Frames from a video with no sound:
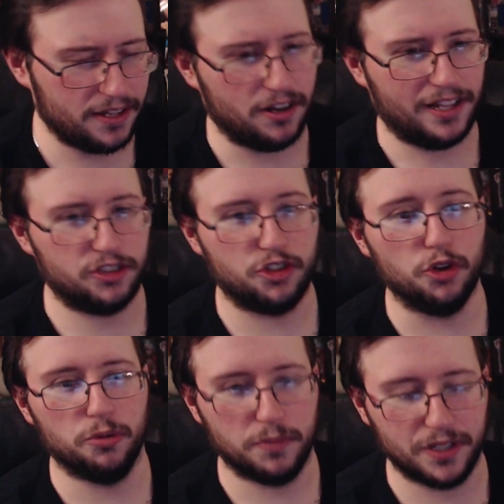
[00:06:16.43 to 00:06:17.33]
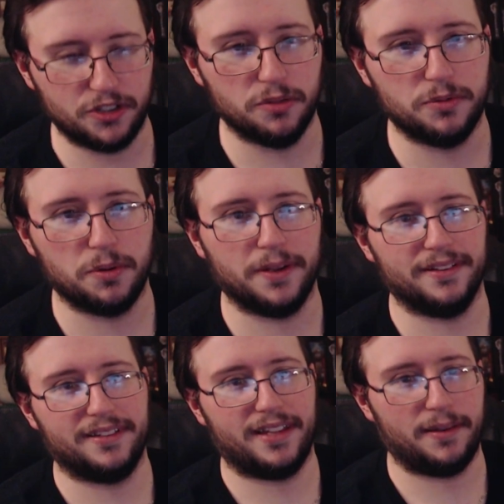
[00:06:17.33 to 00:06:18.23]
You know, like Doom, when Doom twenty
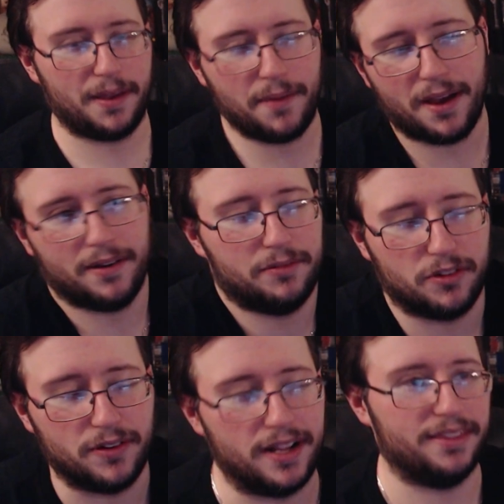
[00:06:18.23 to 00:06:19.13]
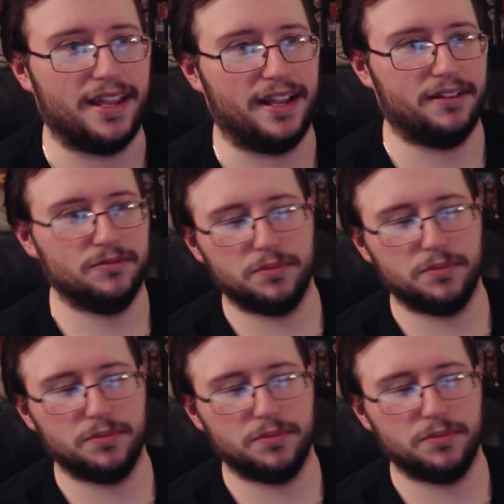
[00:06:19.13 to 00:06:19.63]
sixteen came out, it was already a thing,